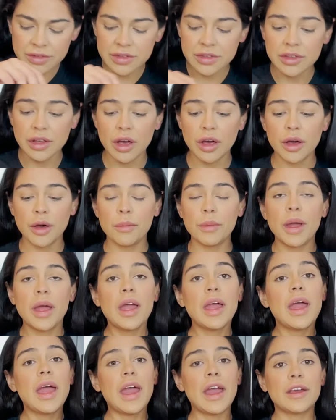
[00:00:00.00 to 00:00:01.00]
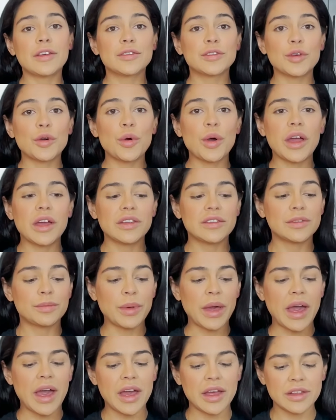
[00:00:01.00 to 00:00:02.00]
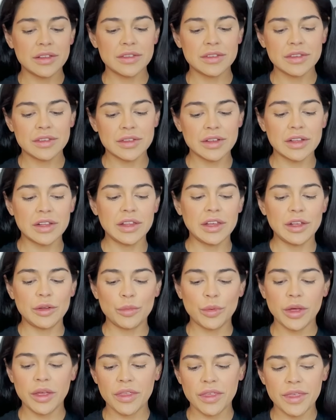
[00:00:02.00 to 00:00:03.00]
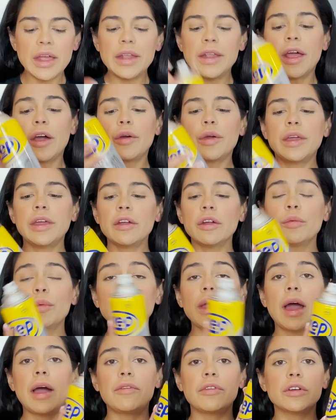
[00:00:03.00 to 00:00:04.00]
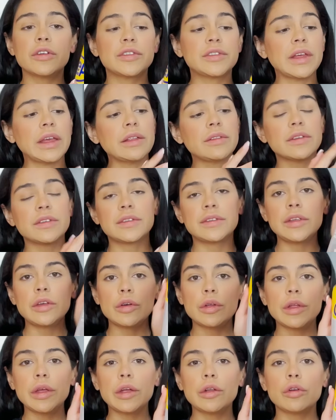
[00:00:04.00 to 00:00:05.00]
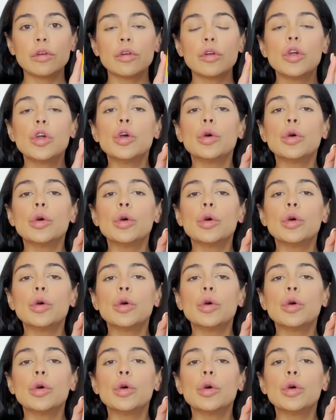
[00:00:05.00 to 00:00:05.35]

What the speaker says: some SOS pads to clean with. Now here we have our stainless steel cleaner.